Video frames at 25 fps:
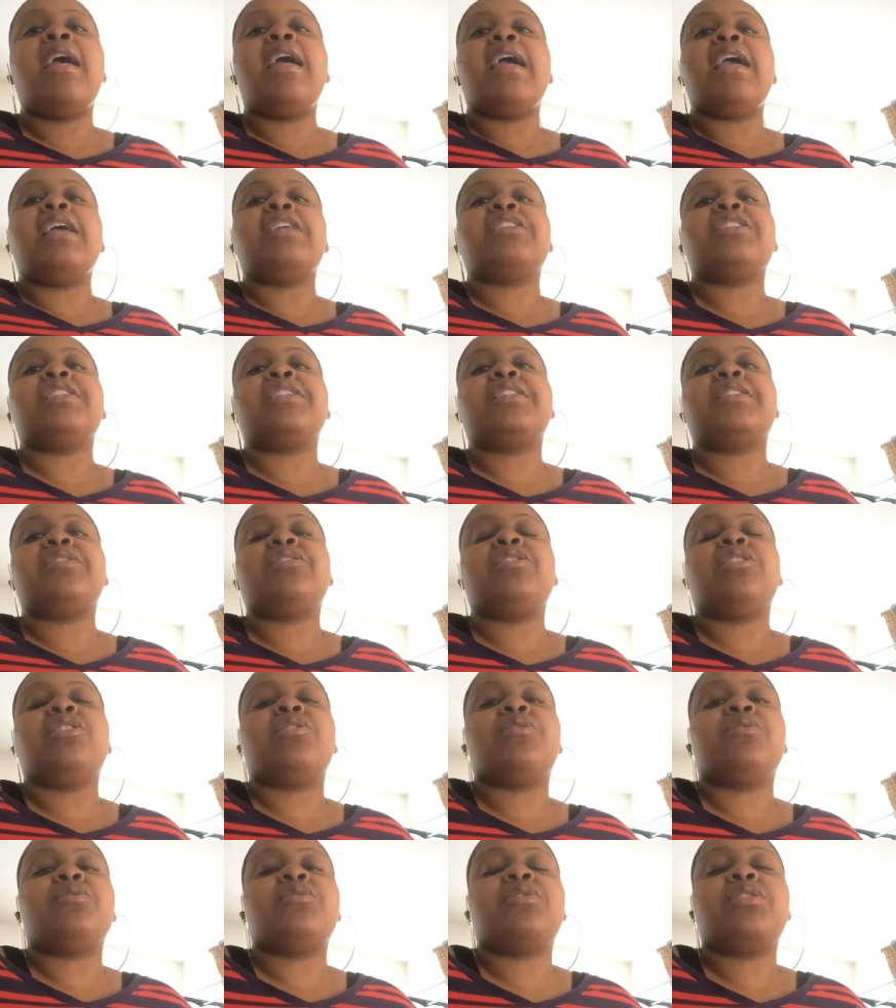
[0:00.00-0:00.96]
and just, you
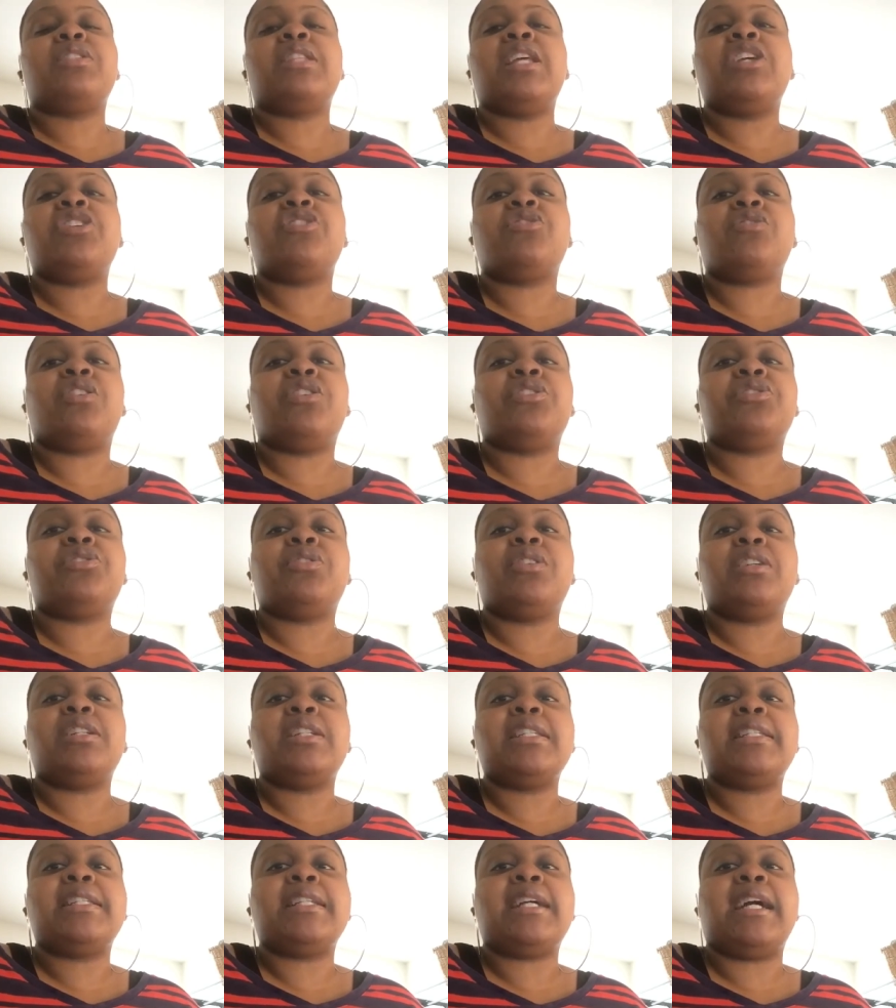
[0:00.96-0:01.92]
know, stay strong
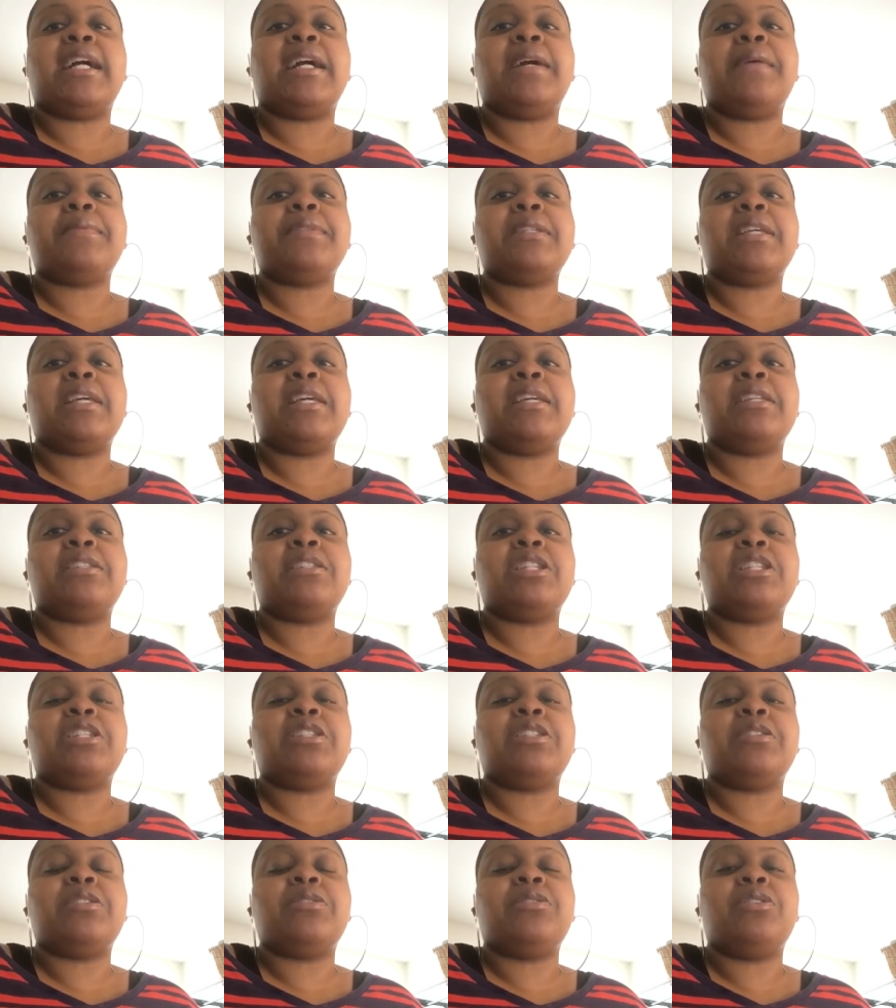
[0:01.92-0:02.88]
during these times and just,